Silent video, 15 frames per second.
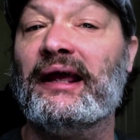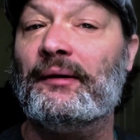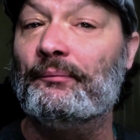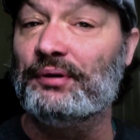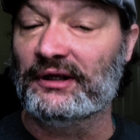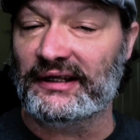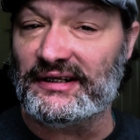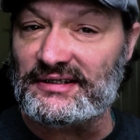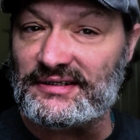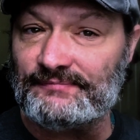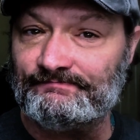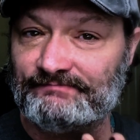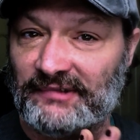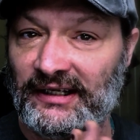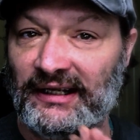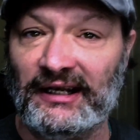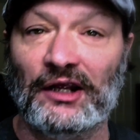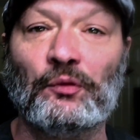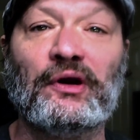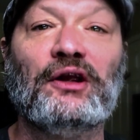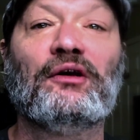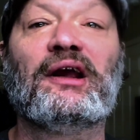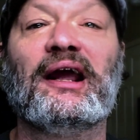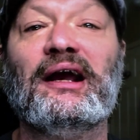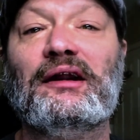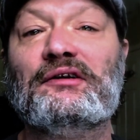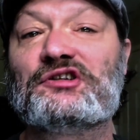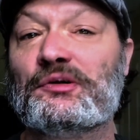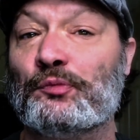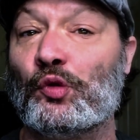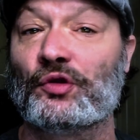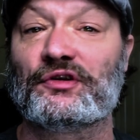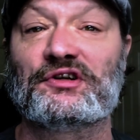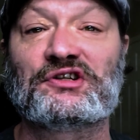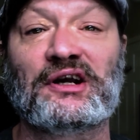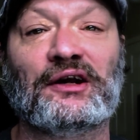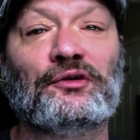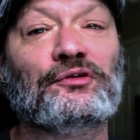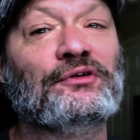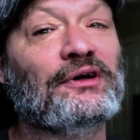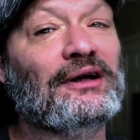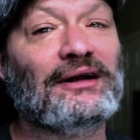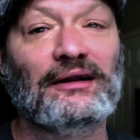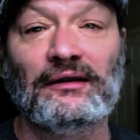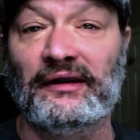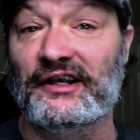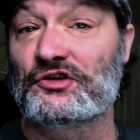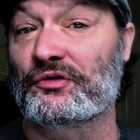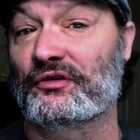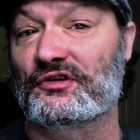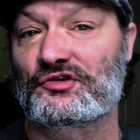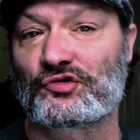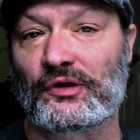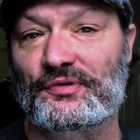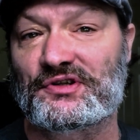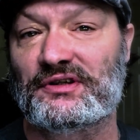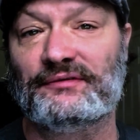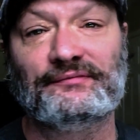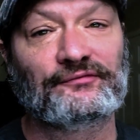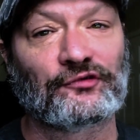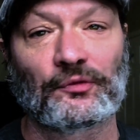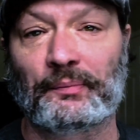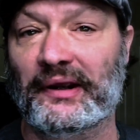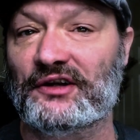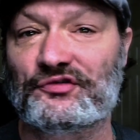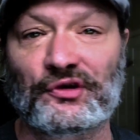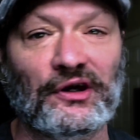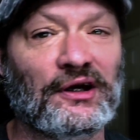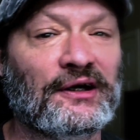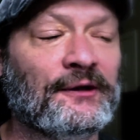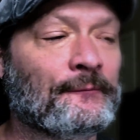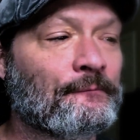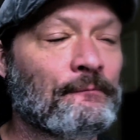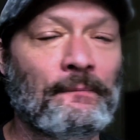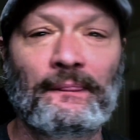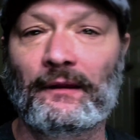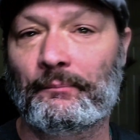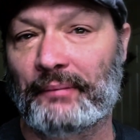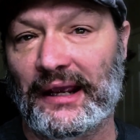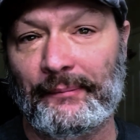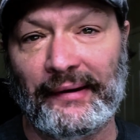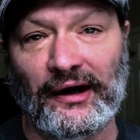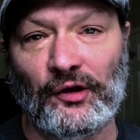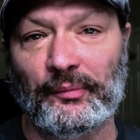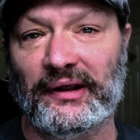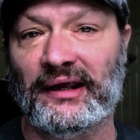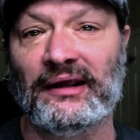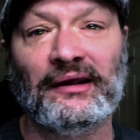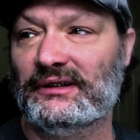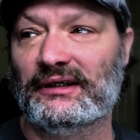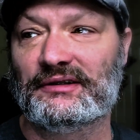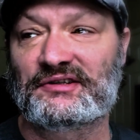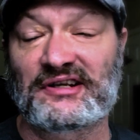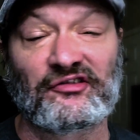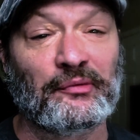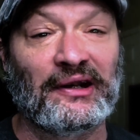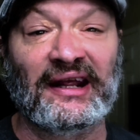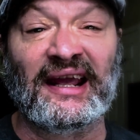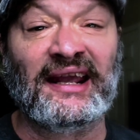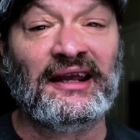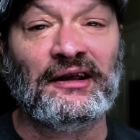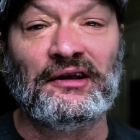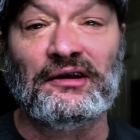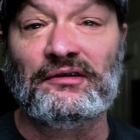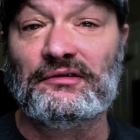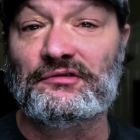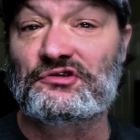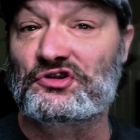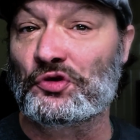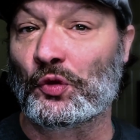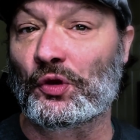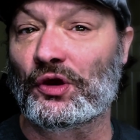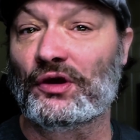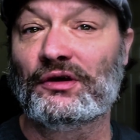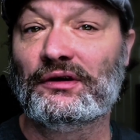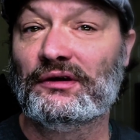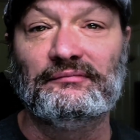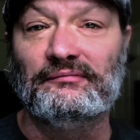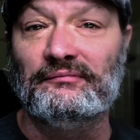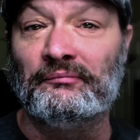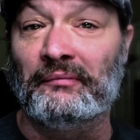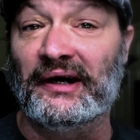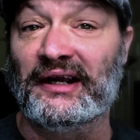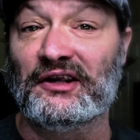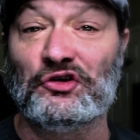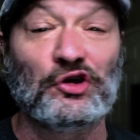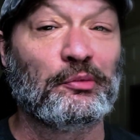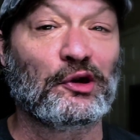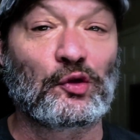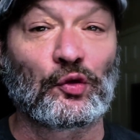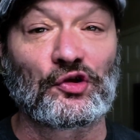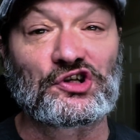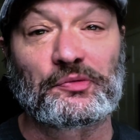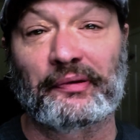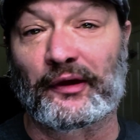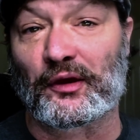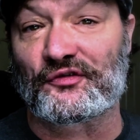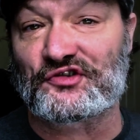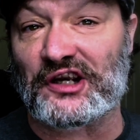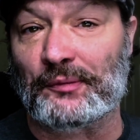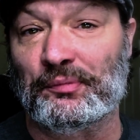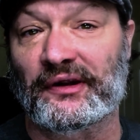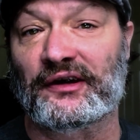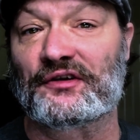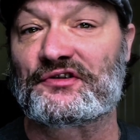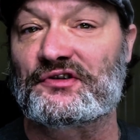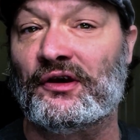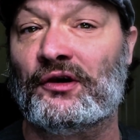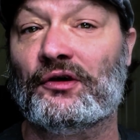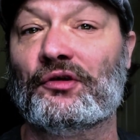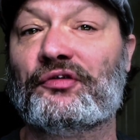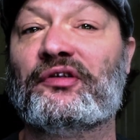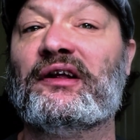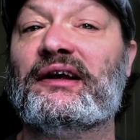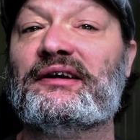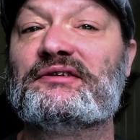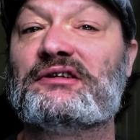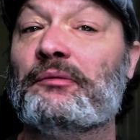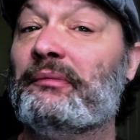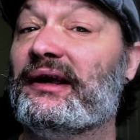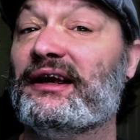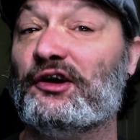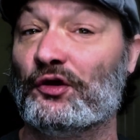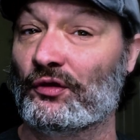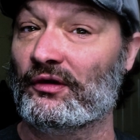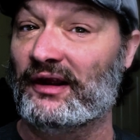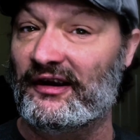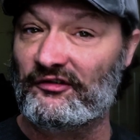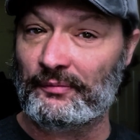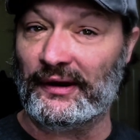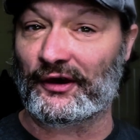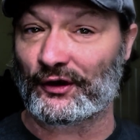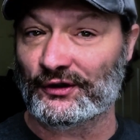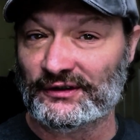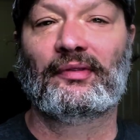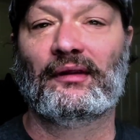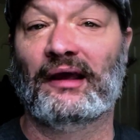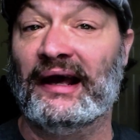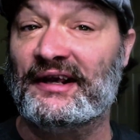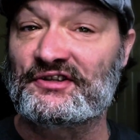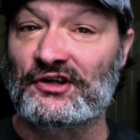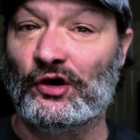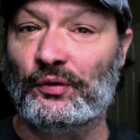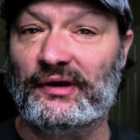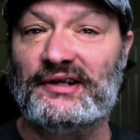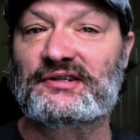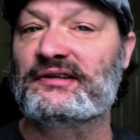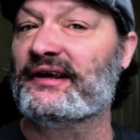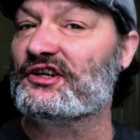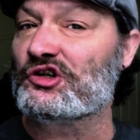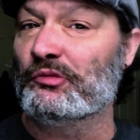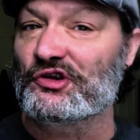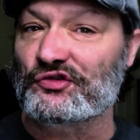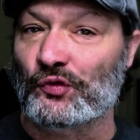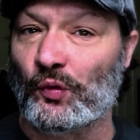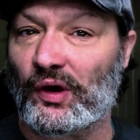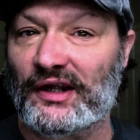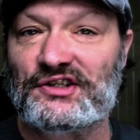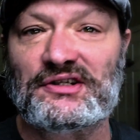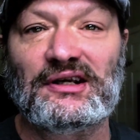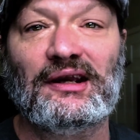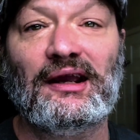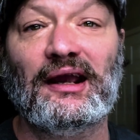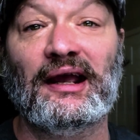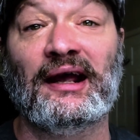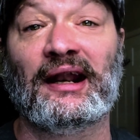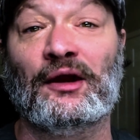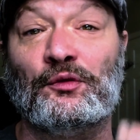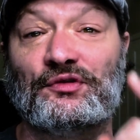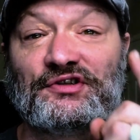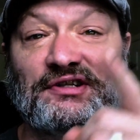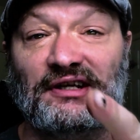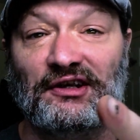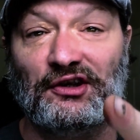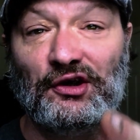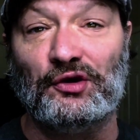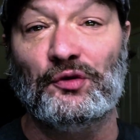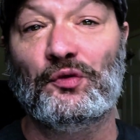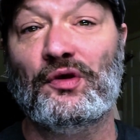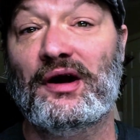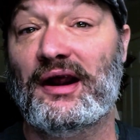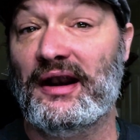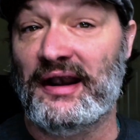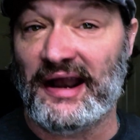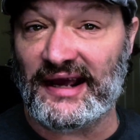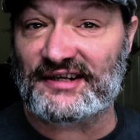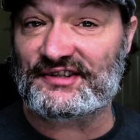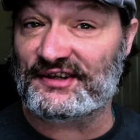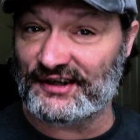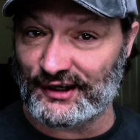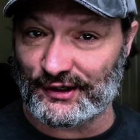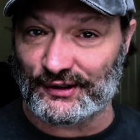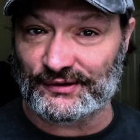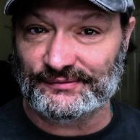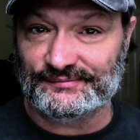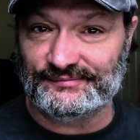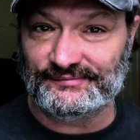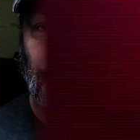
and please, in any way you can, support the channel. Links are in the description for Patreon, PayPal me, seven minute A E store, my Udemy course, The Power of Shape Layers, all things to make your life better. As always, thanks so much for watching, and I will see you next year.